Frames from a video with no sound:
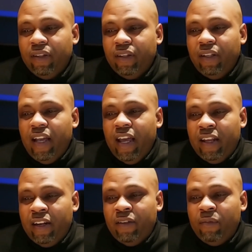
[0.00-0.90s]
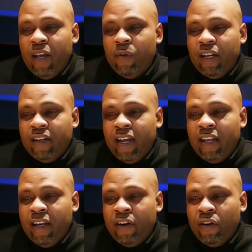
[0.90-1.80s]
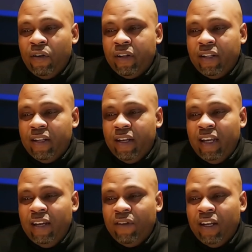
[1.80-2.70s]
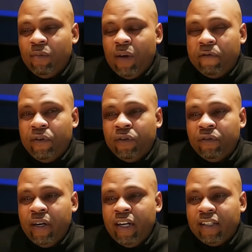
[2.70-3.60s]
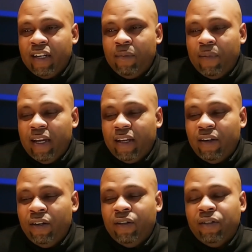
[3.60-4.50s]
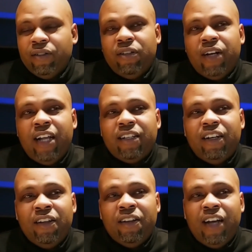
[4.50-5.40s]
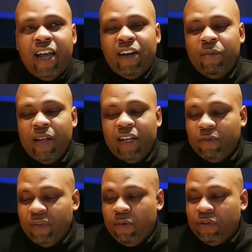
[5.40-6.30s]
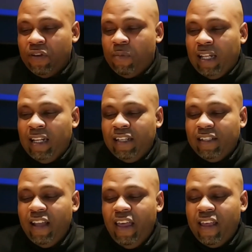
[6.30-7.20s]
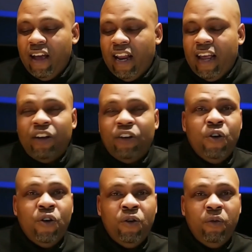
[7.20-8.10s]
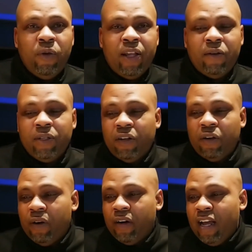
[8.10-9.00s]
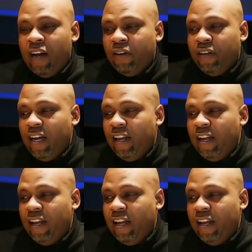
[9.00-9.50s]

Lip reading: And then maybe a day later or the evening, my phone rings and I'm like, oh, so that's another item that was on my list that I didn't know whether it was going to work out or not.